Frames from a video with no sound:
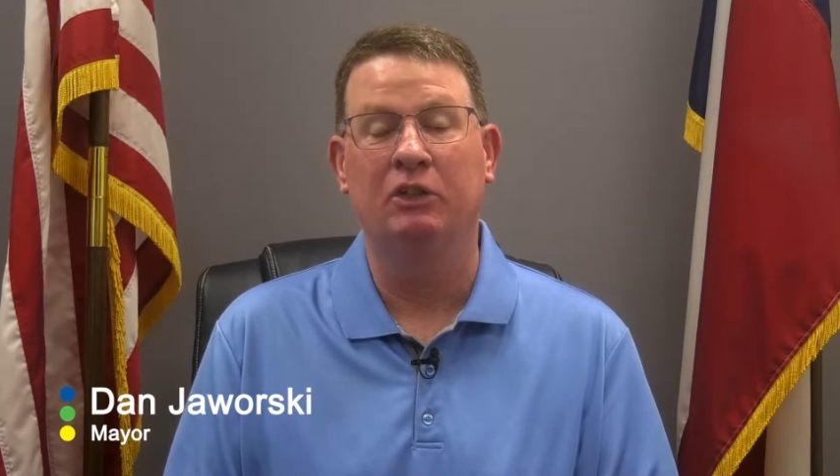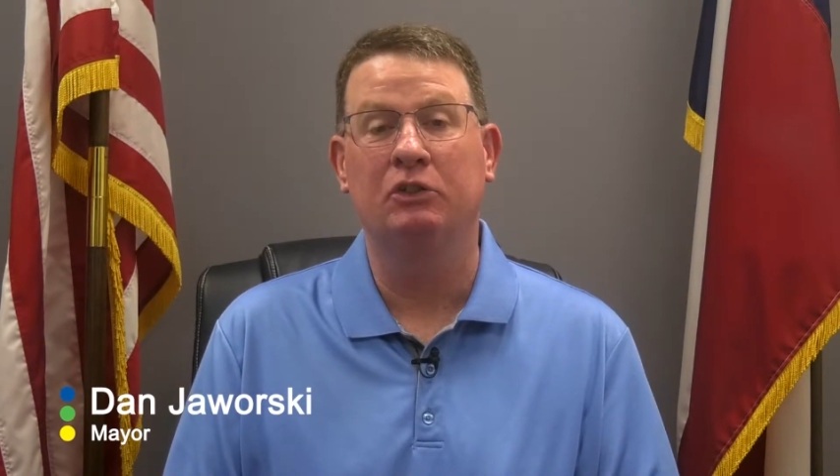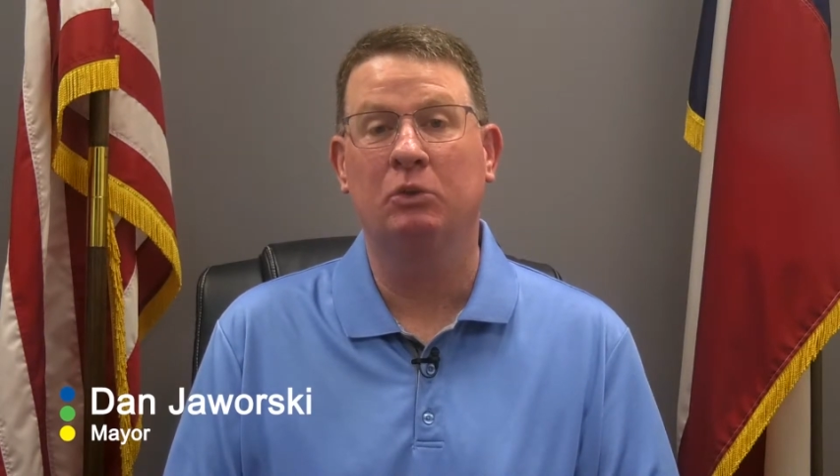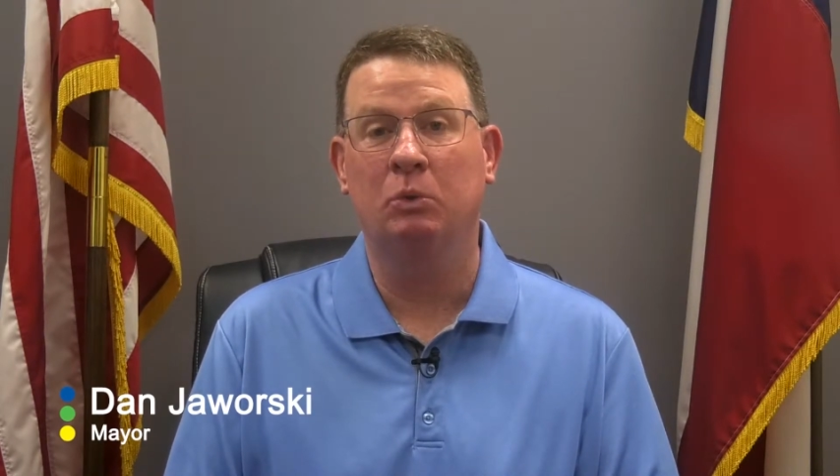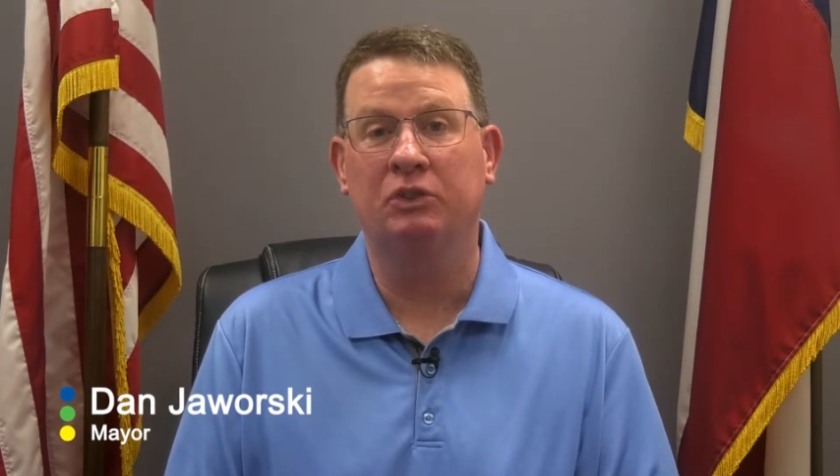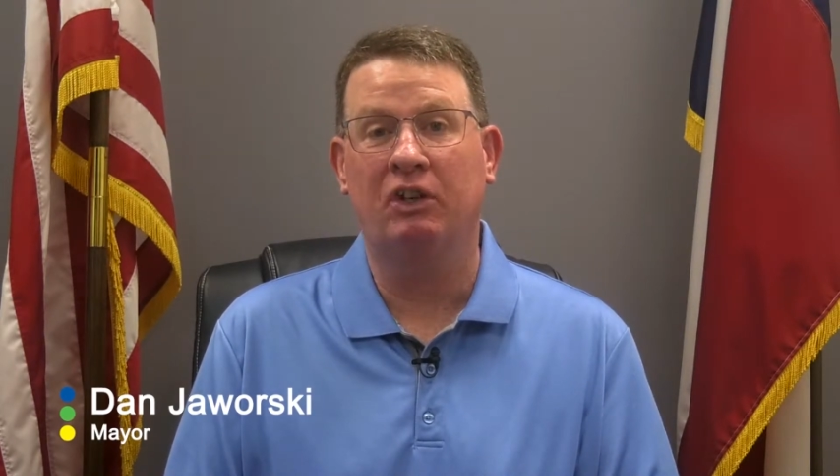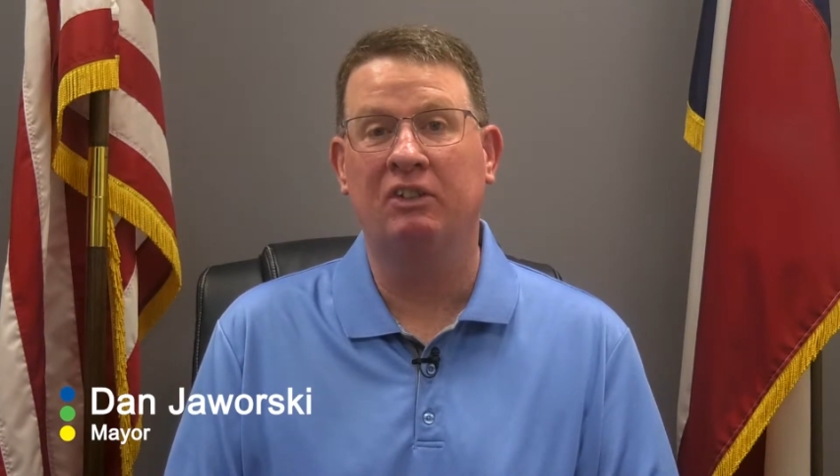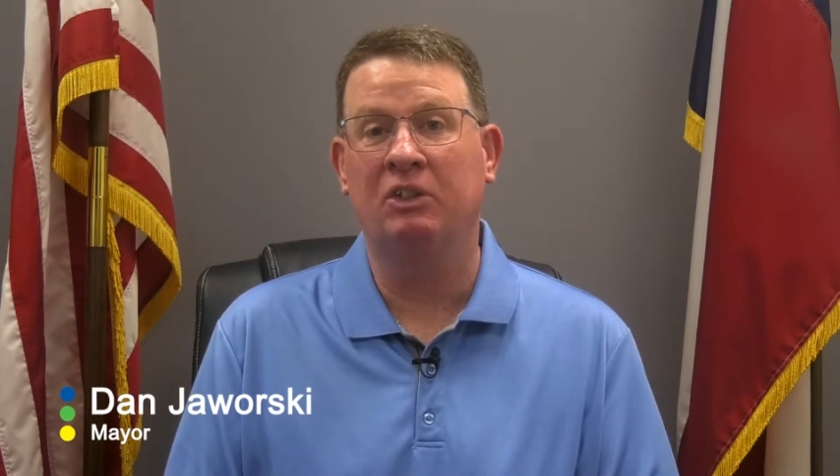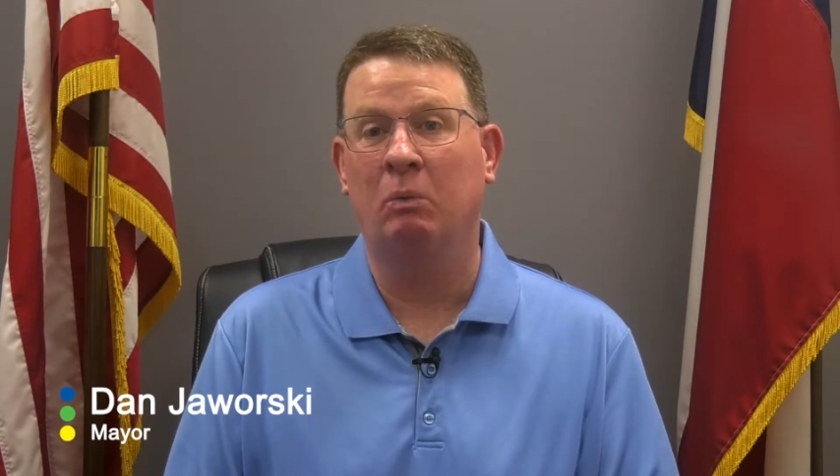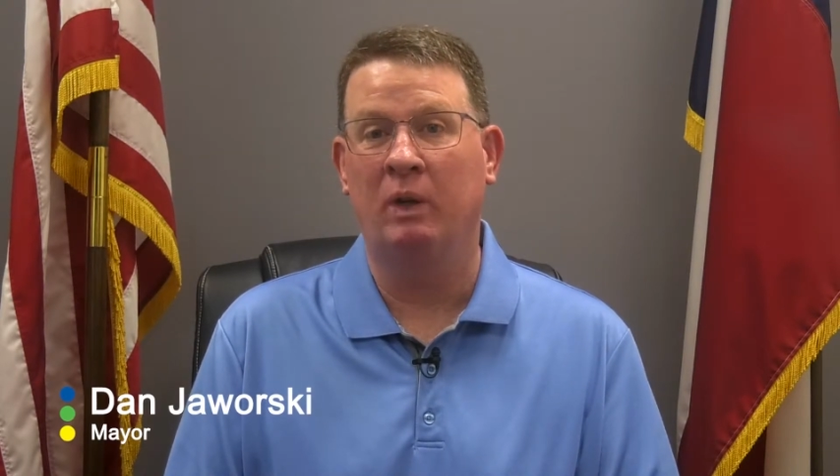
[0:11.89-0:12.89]
School
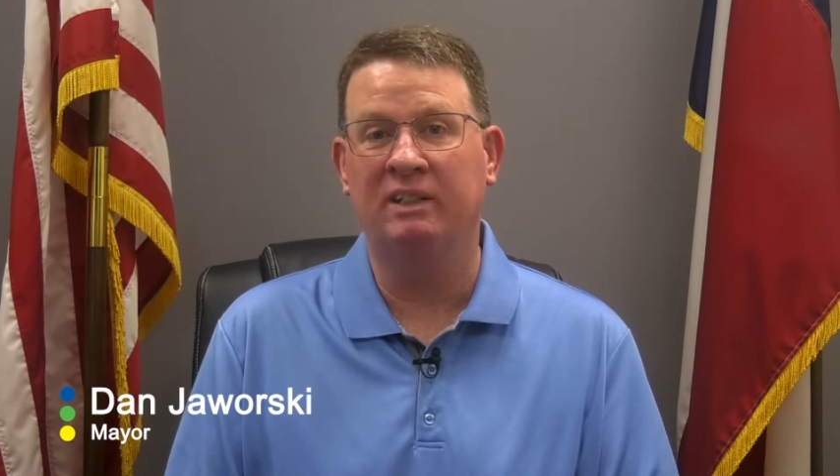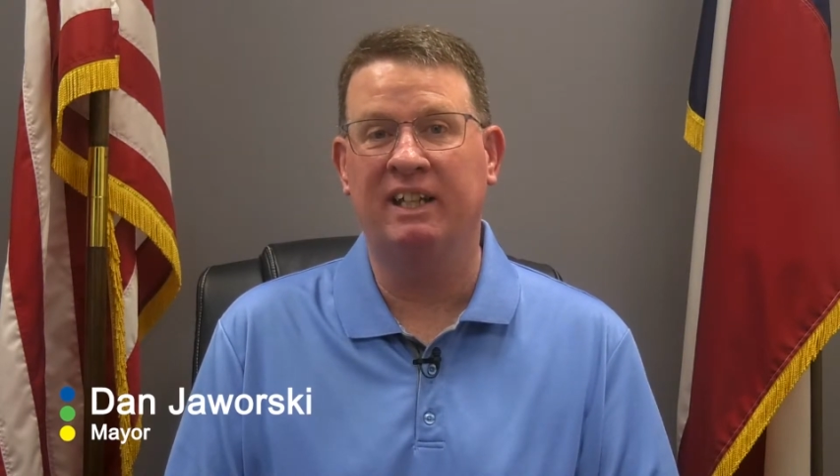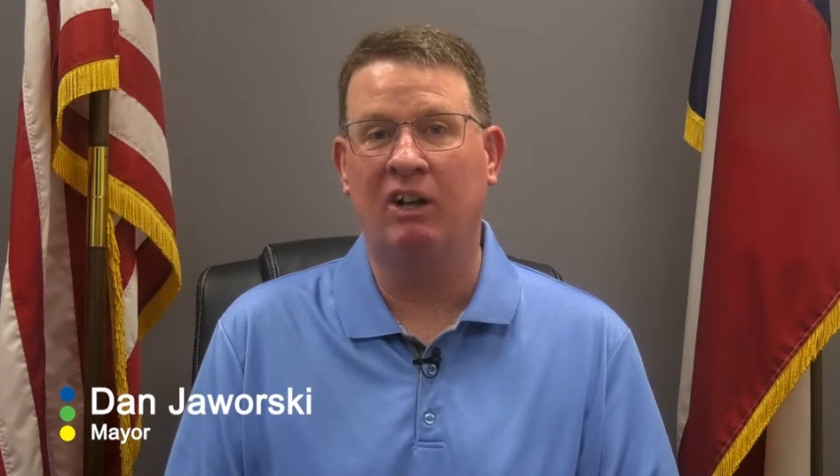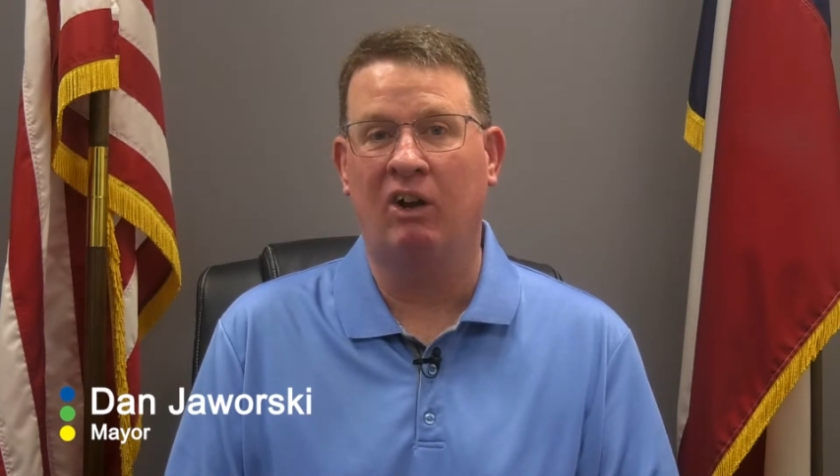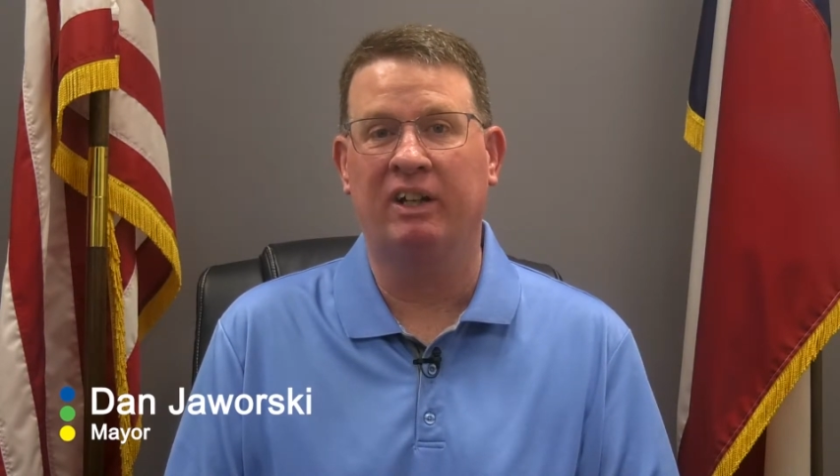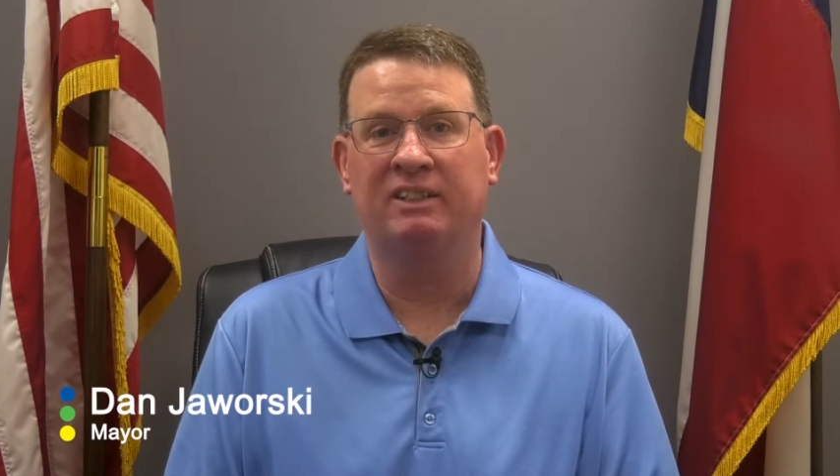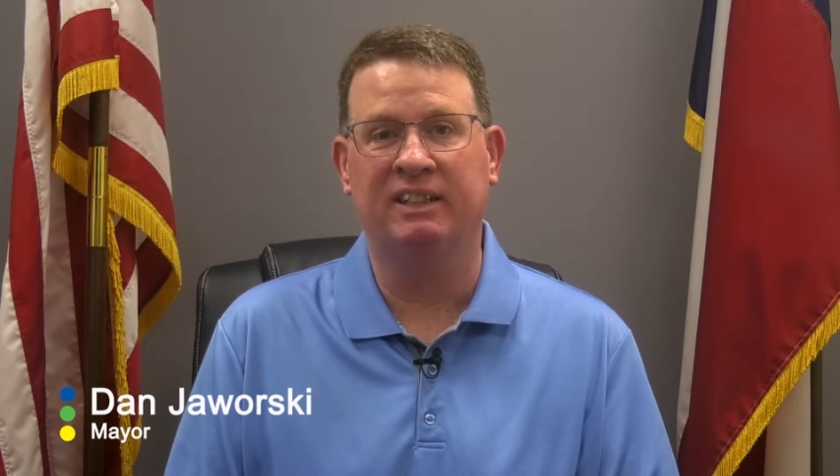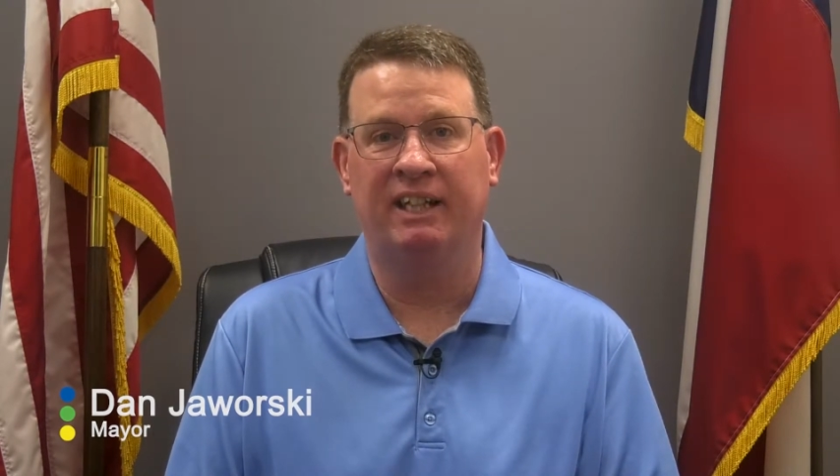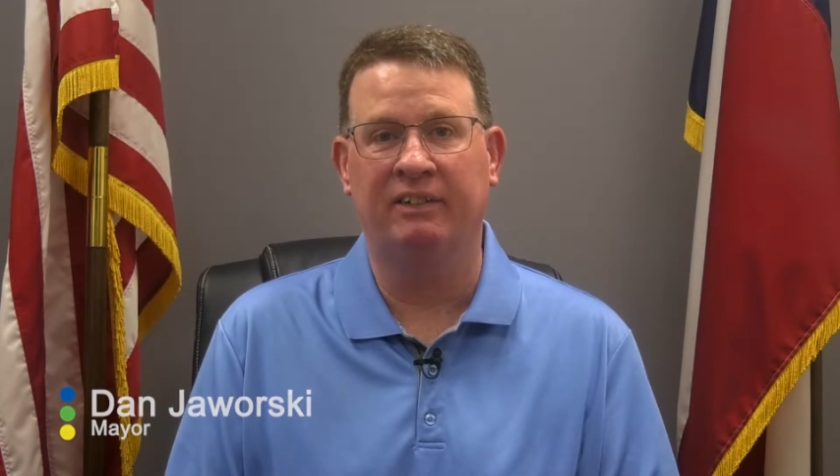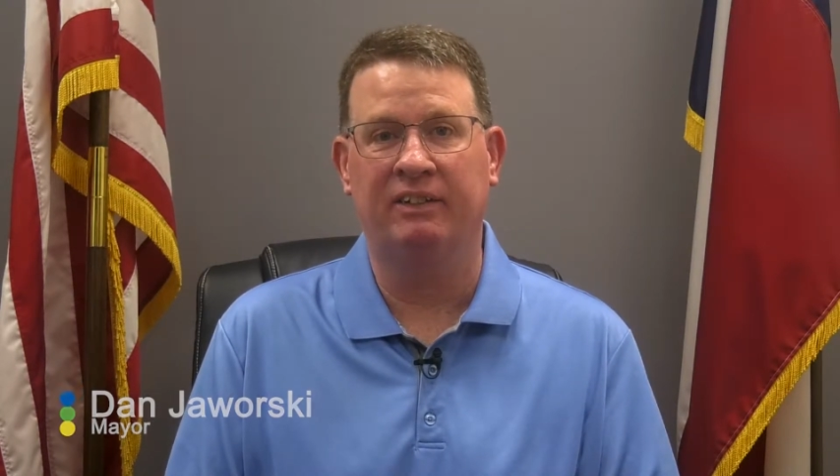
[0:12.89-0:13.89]
starts on Wednesday, August
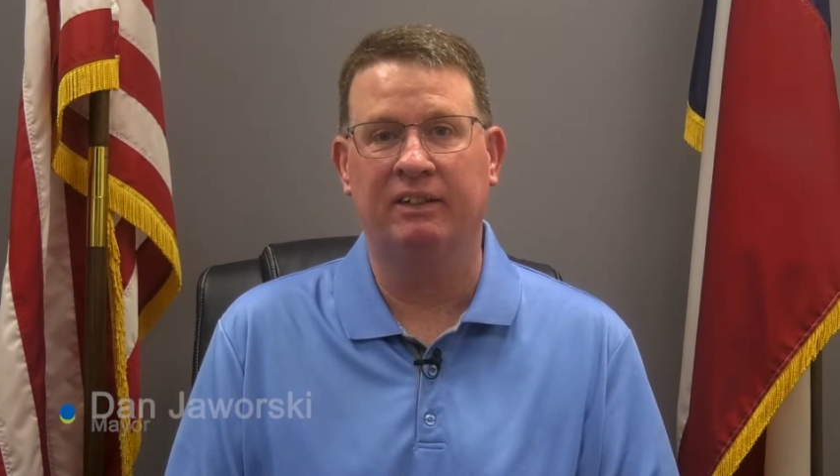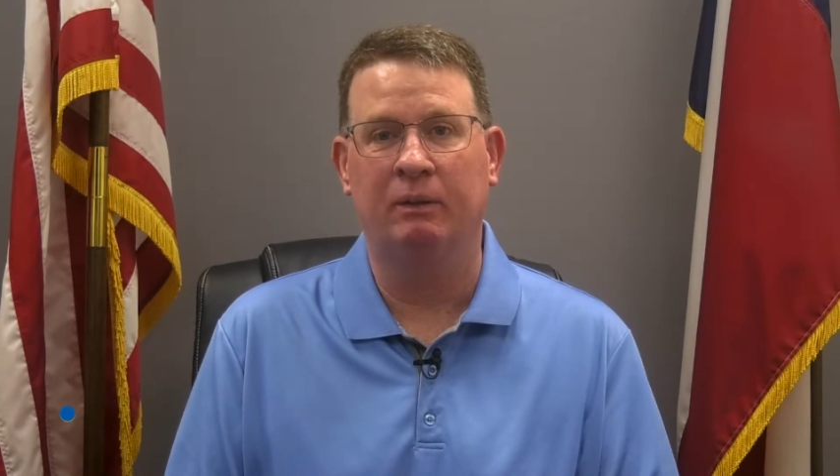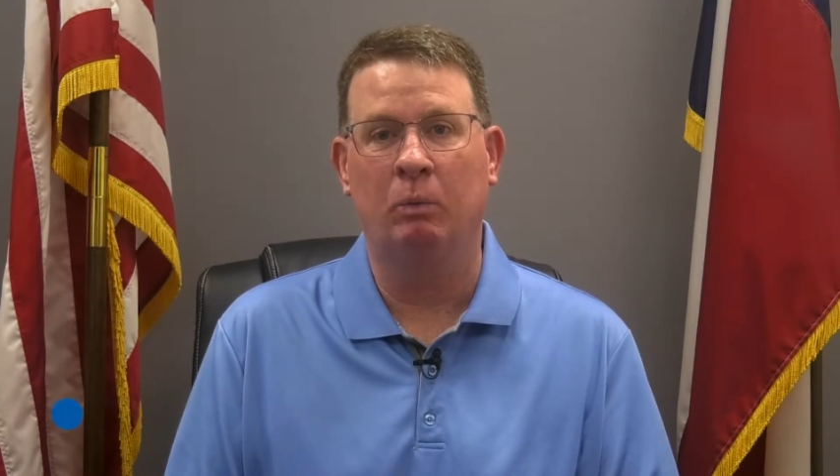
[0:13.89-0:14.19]
10th.